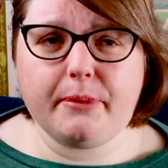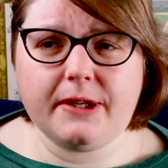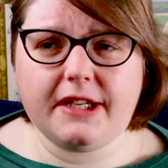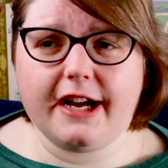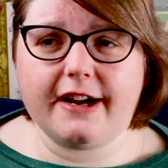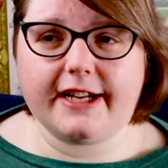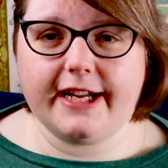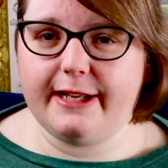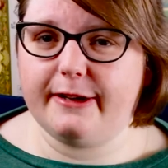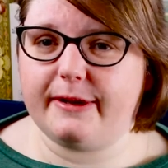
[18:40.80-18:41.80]
But
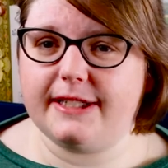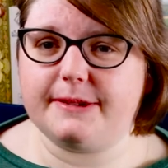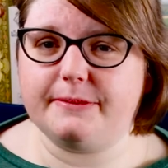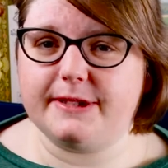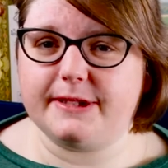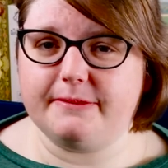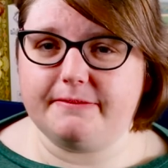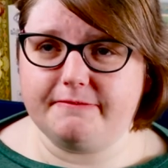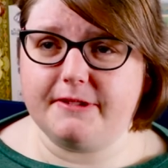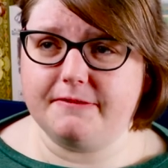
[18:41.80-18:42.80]
Arcadia Quest was
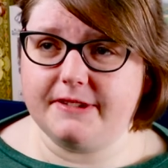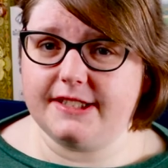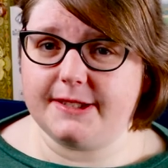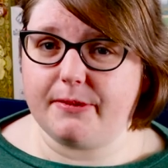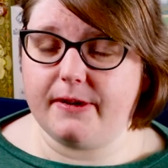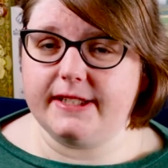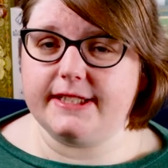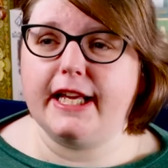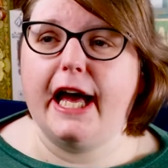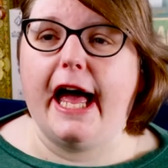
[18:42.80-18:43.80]
a, a real
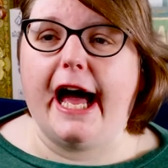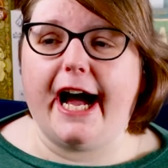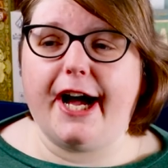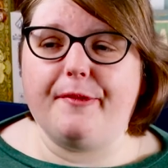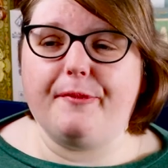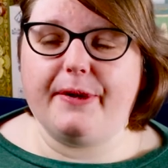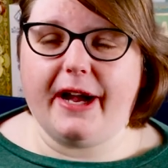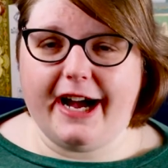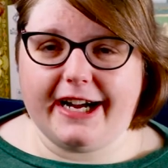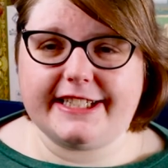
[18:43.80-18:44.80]
surprise. Um,
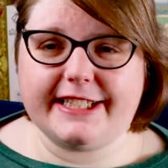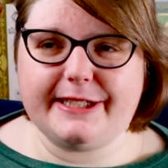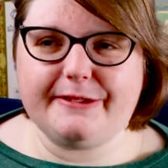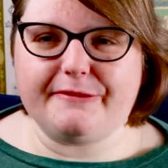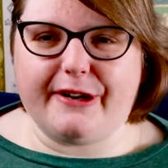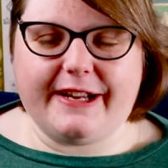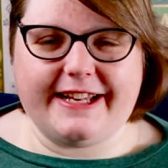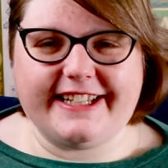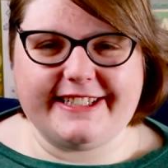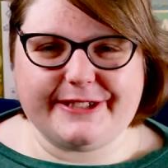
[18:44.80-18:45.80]
I actually
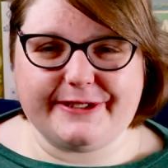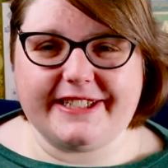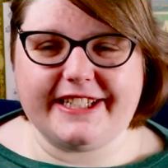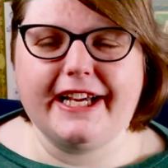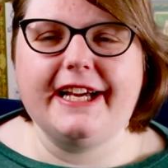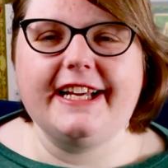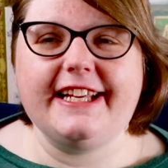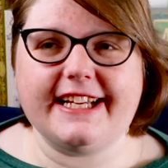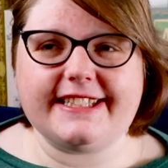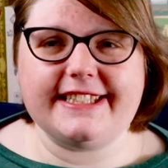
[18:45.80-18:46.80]
really enjoyed it.
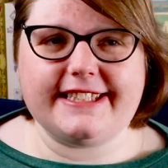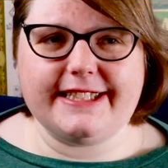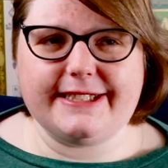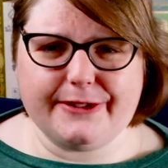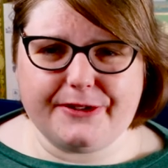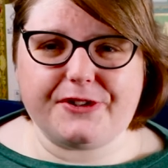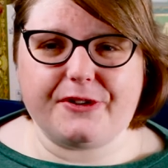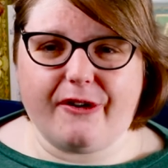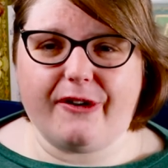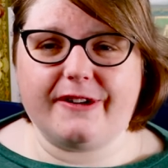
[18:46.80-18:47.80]
Yes, it's a
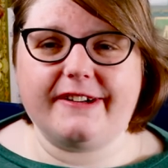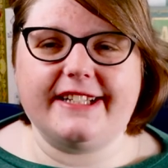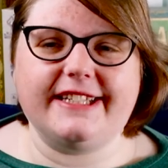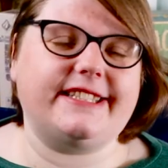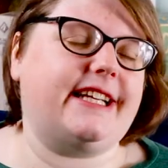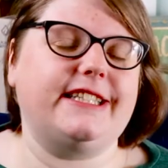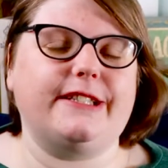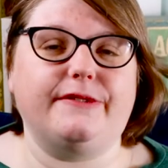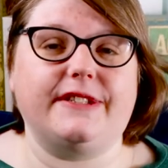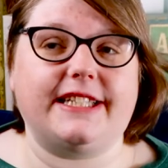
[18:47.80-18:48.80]
dungeon crawler in the
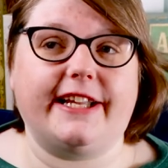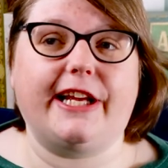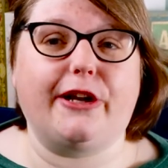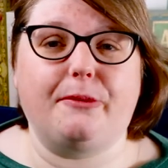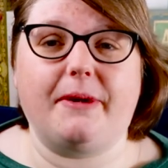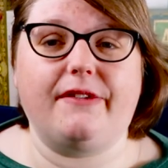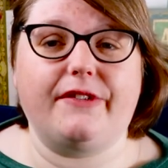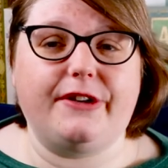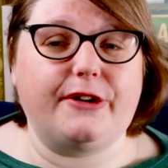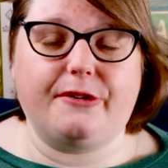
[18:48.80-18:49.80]
sense of it's like
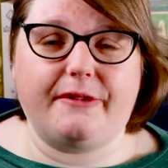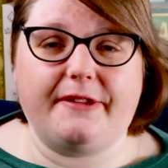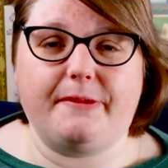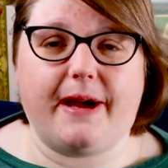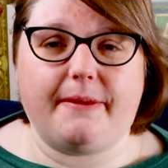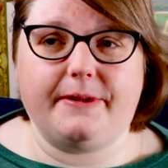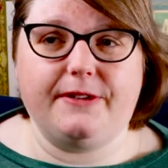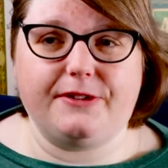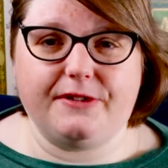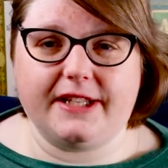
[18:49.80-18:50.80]
Gloomhaven, you go around the map,
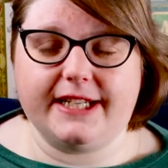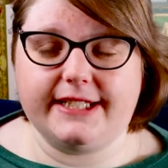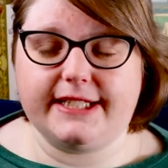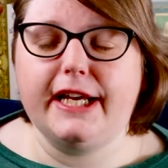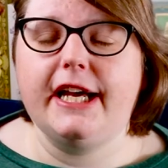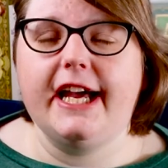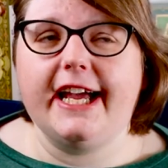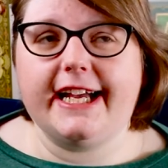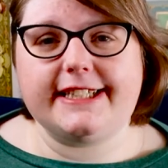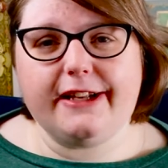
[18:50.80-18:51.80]
you do things.
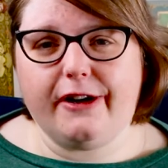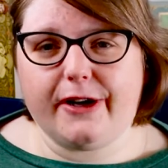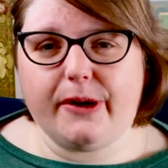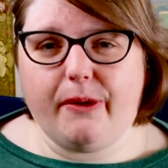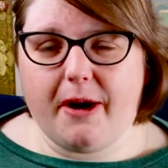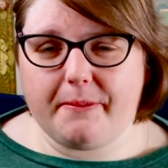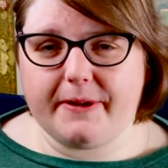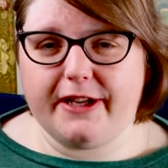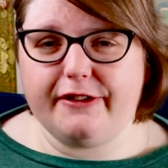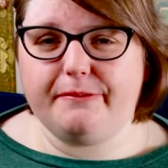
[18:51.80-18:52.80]
It's not
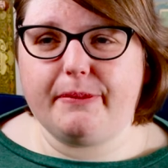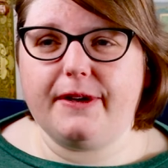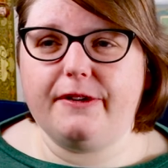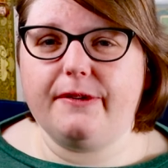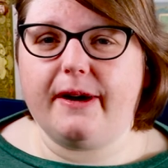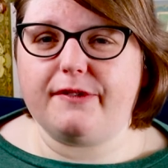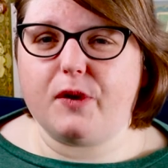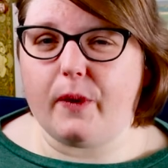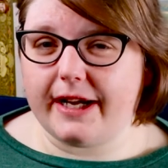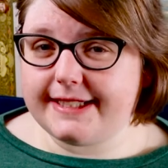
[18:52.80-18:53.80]
cooperative, but you have
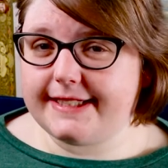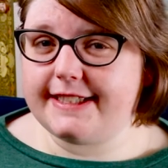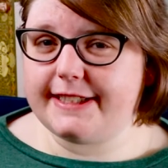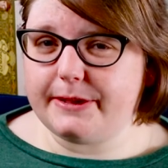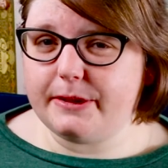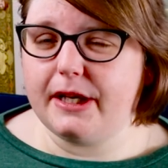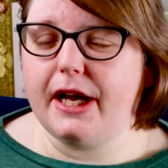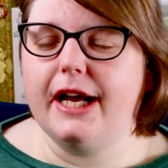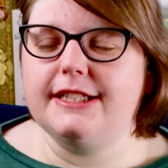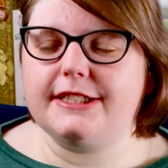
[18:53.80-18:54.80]
quests to do.
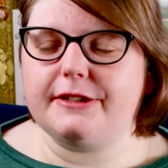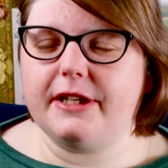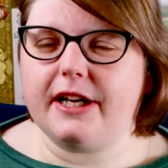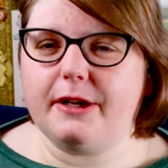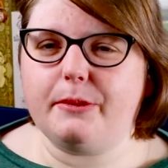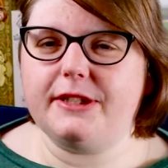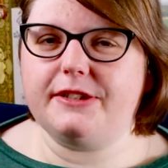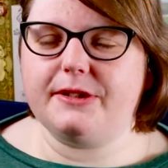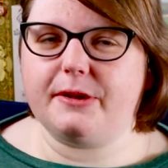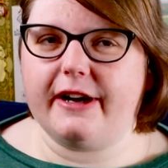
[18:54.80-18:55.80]
So you kind of want
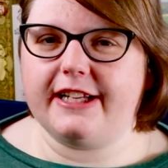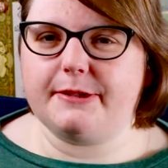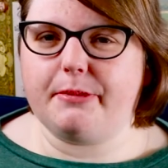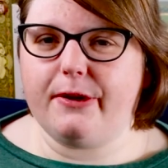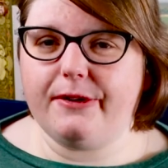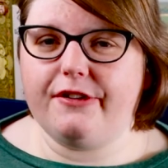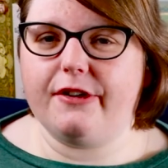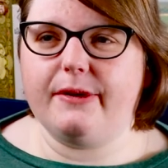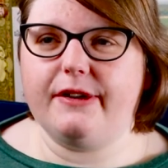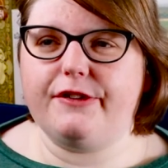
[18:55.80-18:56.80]
to do the quest, but
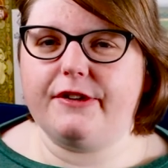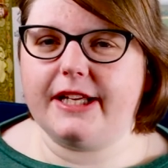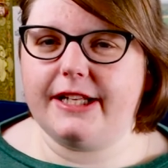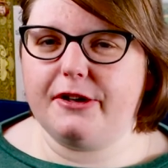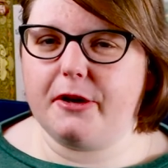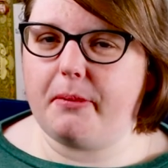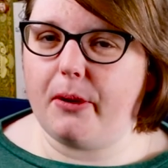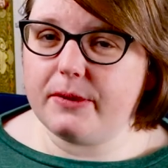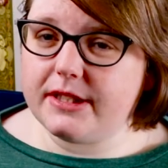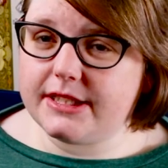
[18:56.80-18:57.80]
also if you kill your
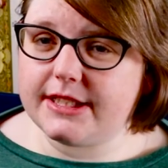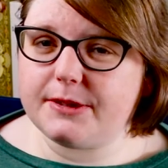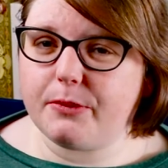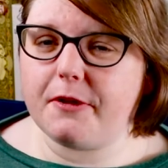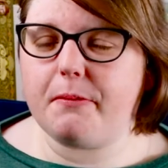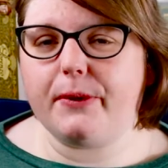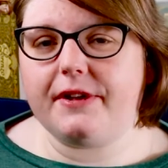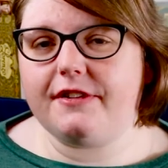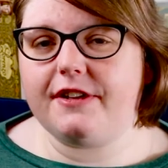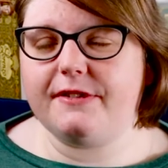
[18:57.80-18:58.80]
opponent, it's worth
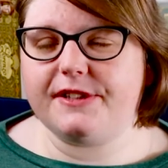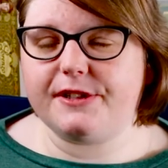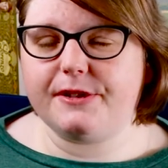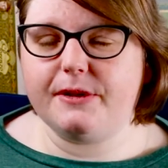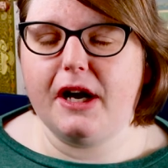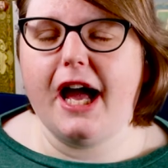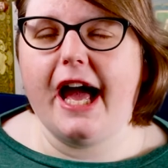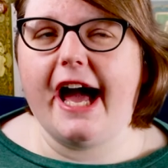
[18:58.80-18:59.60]
points to you too.